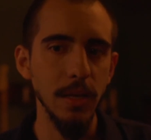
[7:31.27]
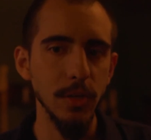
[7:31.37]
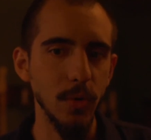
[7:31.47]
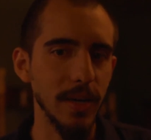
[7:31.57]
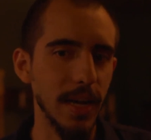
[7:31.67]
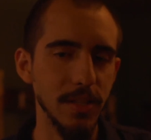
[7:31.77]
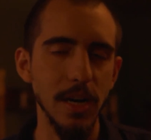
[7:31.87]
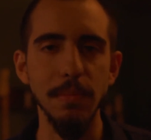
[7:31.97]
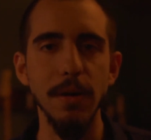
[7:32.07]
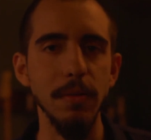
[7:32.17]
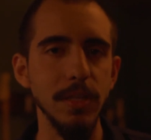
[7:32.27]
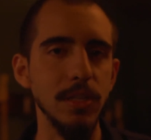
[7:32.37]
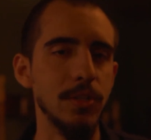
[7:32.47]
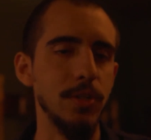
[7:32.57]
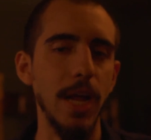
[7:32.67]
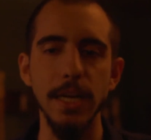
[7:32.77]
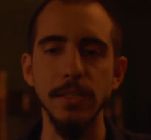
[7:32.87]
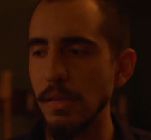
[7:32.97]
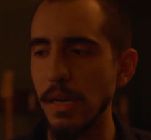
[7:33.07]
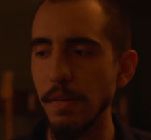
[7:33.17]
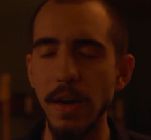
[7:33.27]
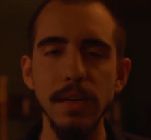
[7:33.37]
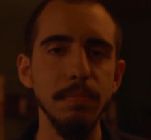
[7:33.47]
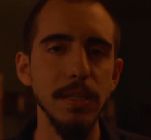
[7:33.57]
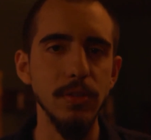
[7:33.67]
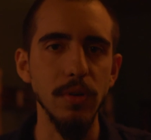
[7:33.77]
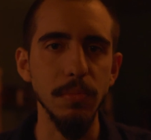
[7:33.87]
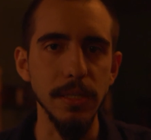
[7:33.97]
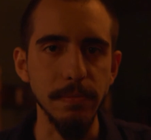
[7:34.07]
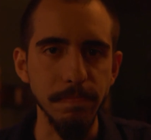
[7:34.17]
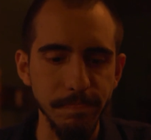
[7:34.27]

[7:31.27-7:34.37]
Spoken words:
So I gotta talk about this snaz that I find a bit troubling.